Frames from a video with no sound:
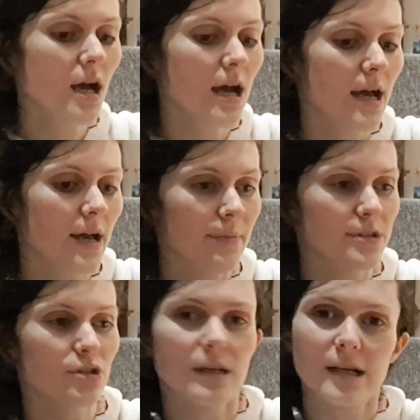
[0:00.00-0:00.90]

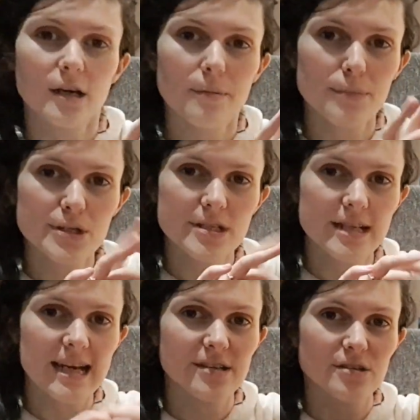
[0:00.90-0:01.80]
It's got like a mustard
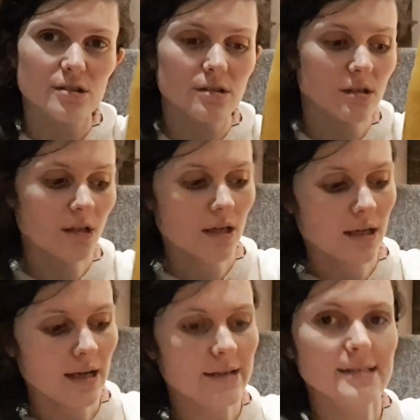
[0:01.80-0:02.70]
handle,
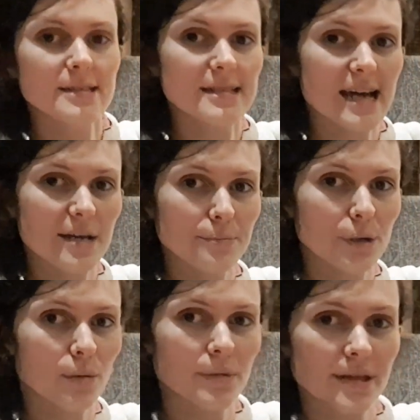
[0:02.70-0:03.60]
a tan
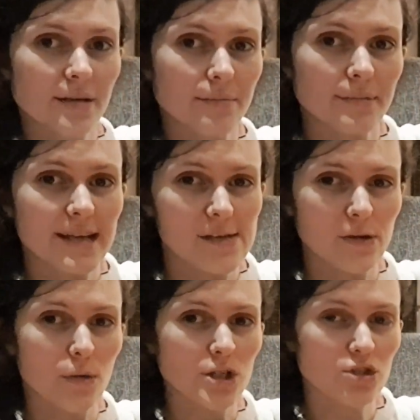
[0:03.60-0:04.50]
bottom, and then navy
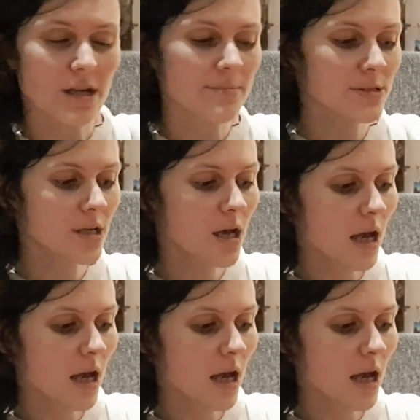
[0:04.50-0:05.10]
and white stripes.